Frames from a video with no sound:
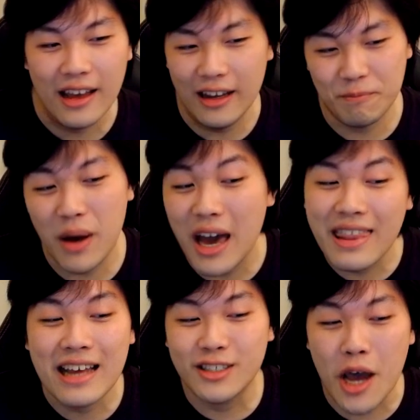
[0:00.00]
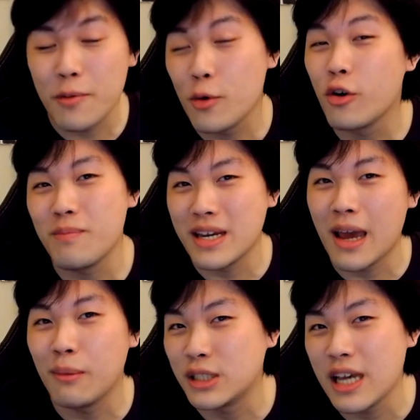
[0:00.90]
Okay, by that time, you would have been
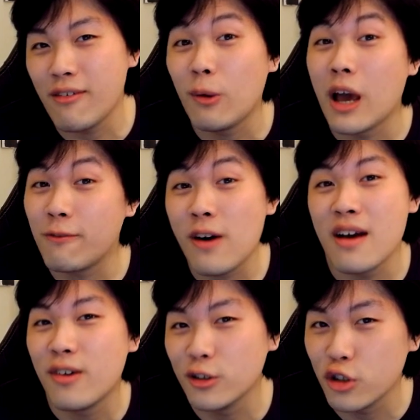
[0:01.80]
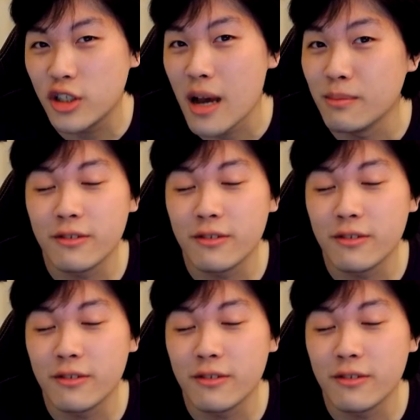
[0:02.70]
able to save up like 500 gems,